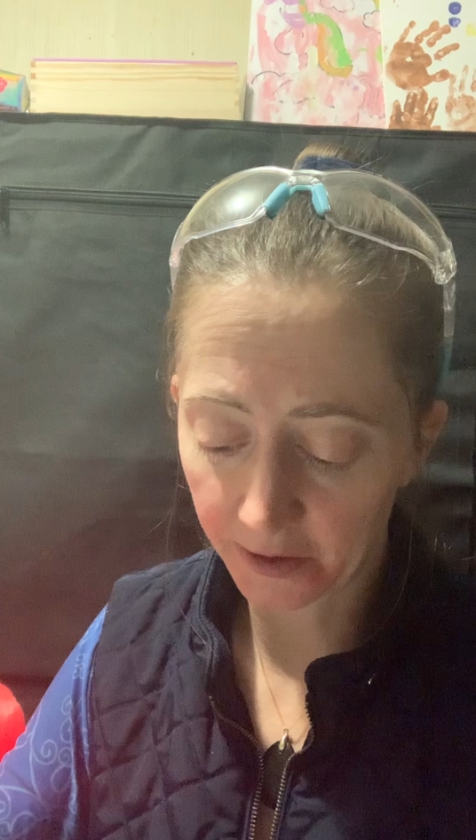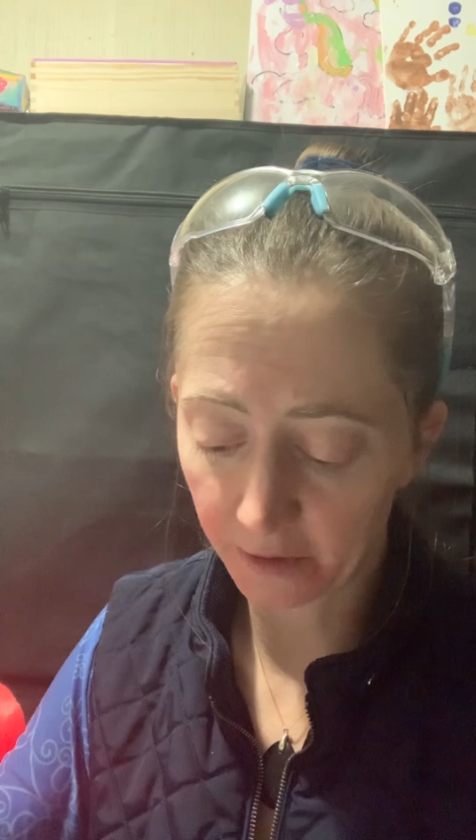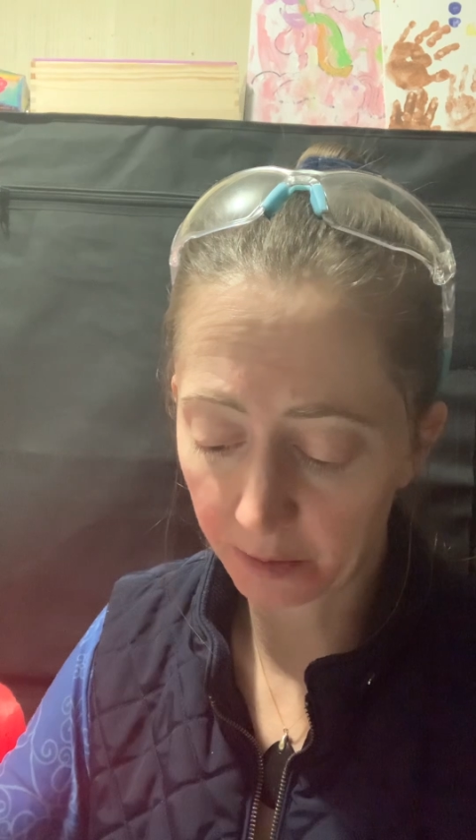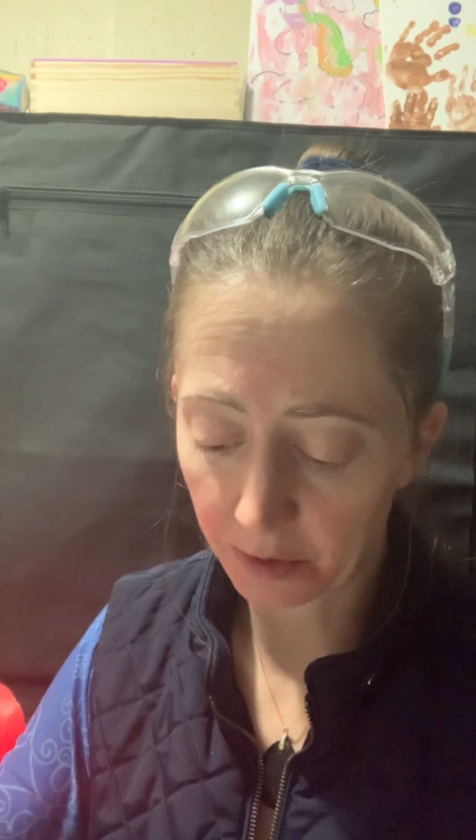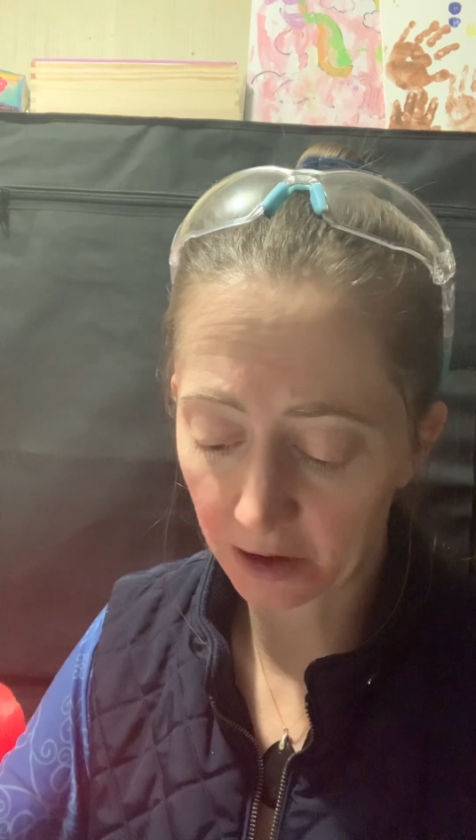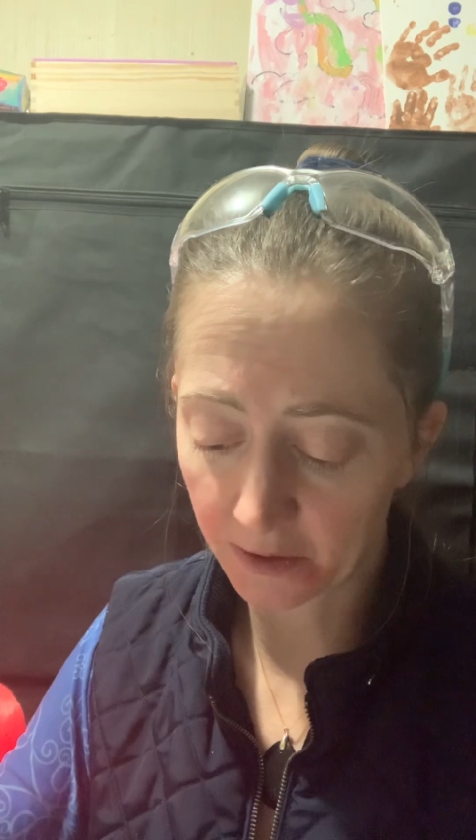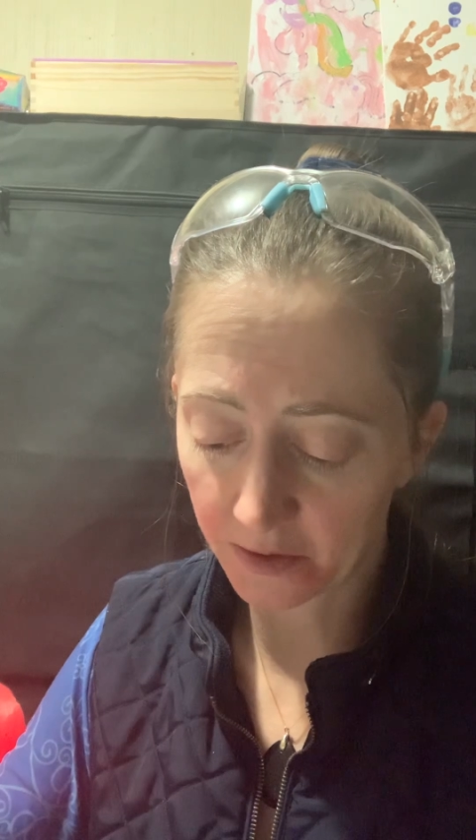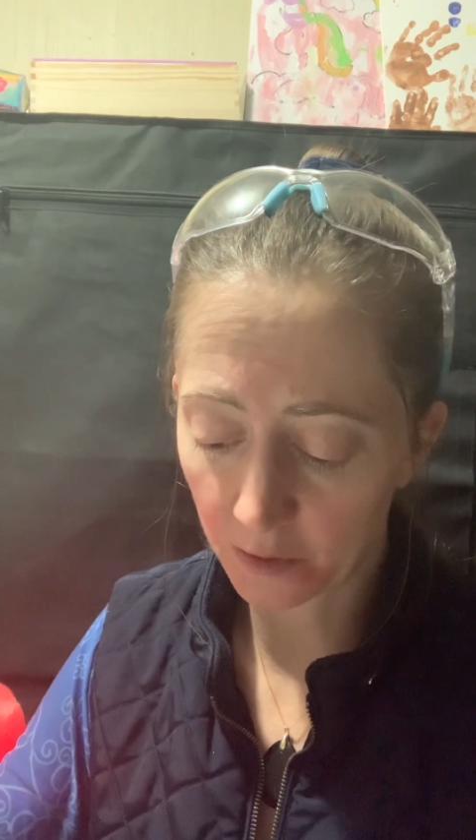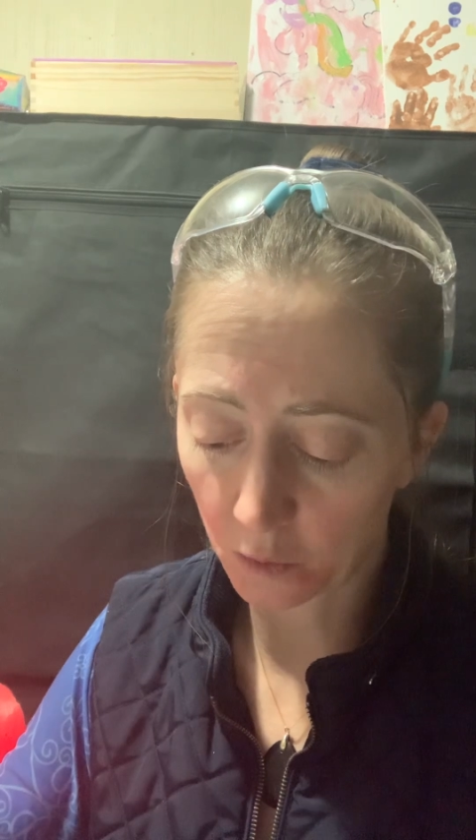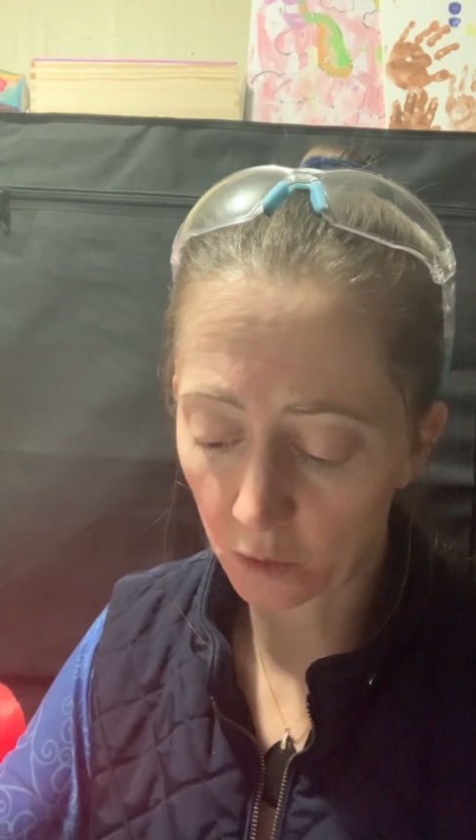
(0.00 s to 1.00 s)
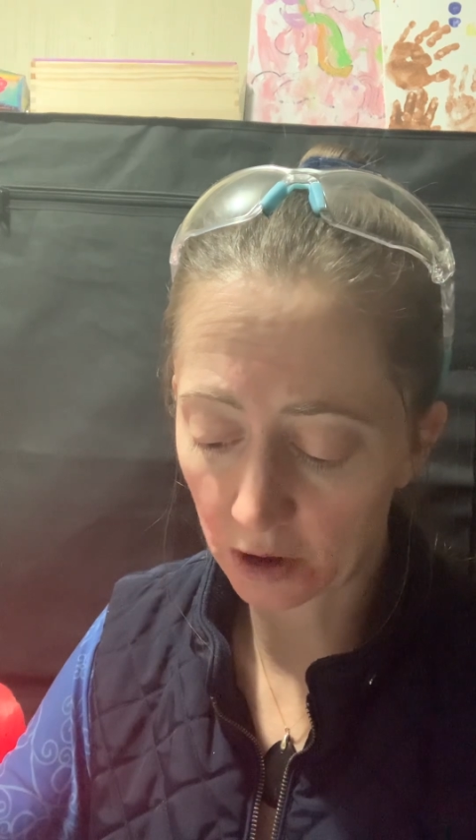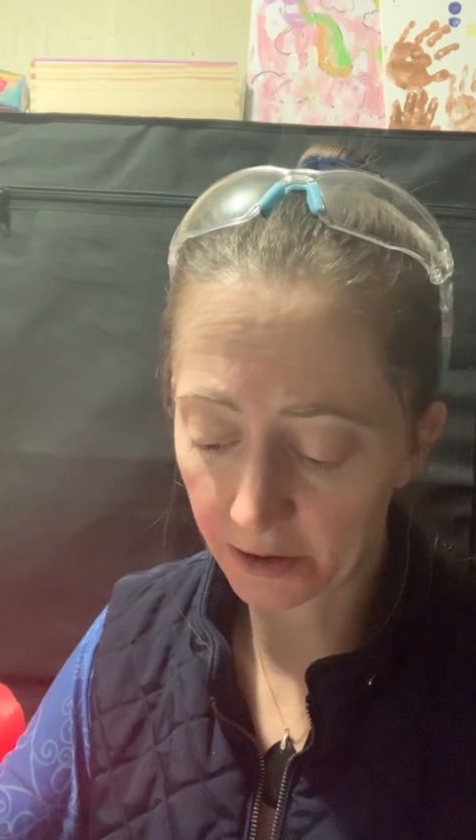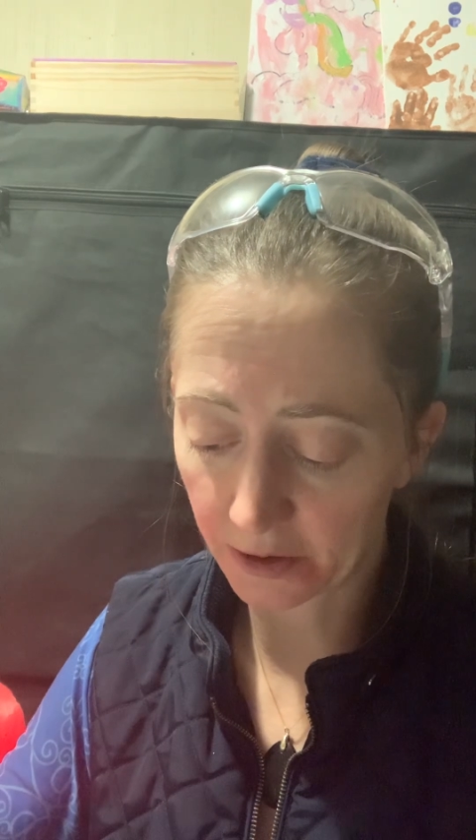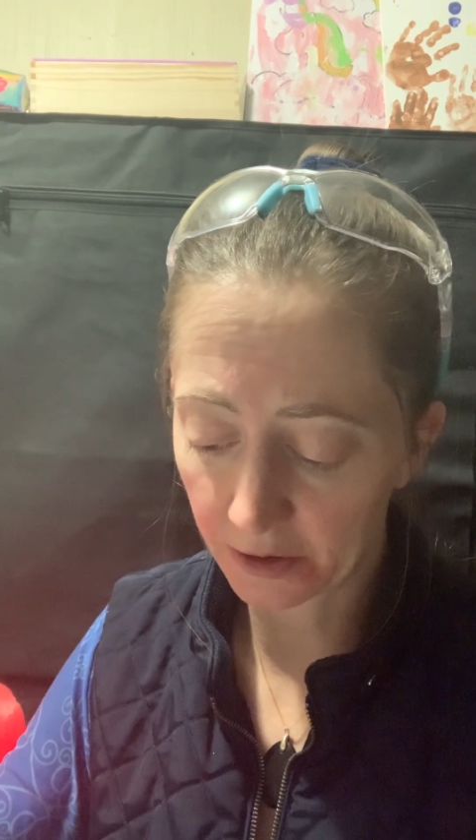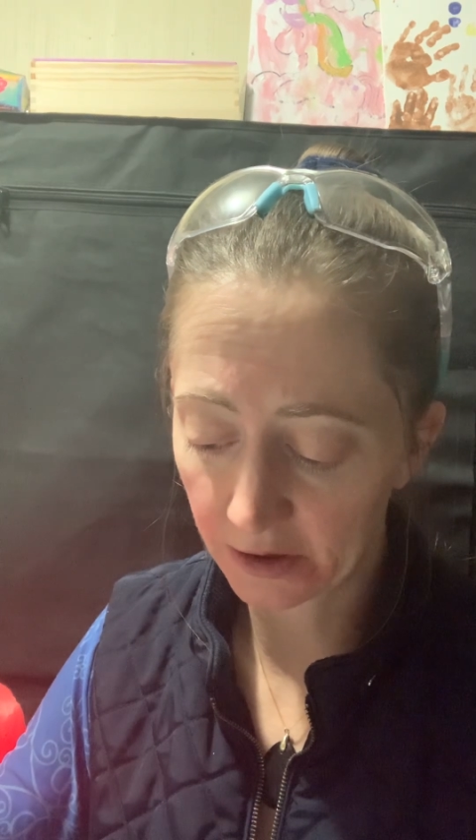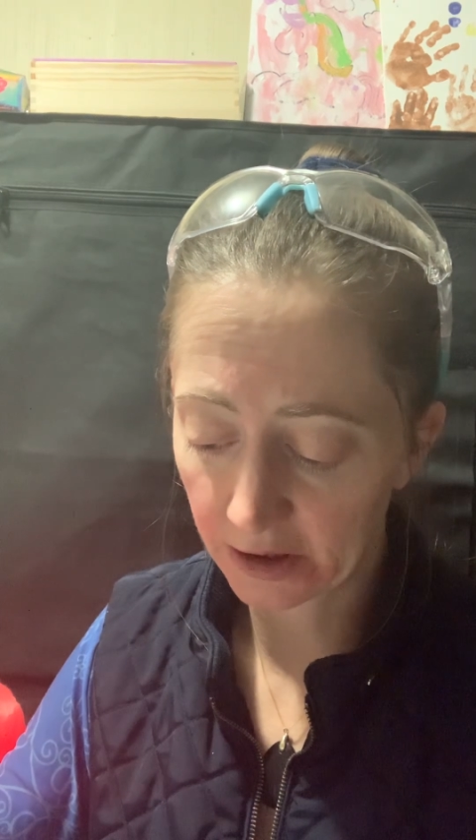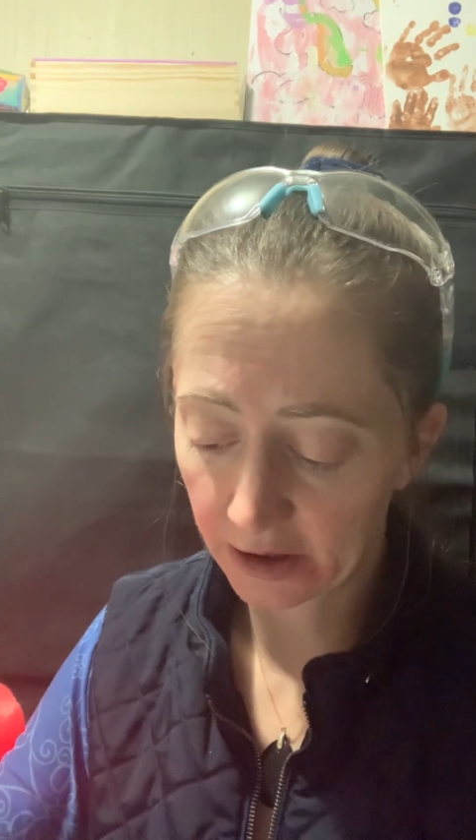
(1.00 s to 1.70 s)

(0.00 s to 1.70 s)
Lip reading: 3 parts water.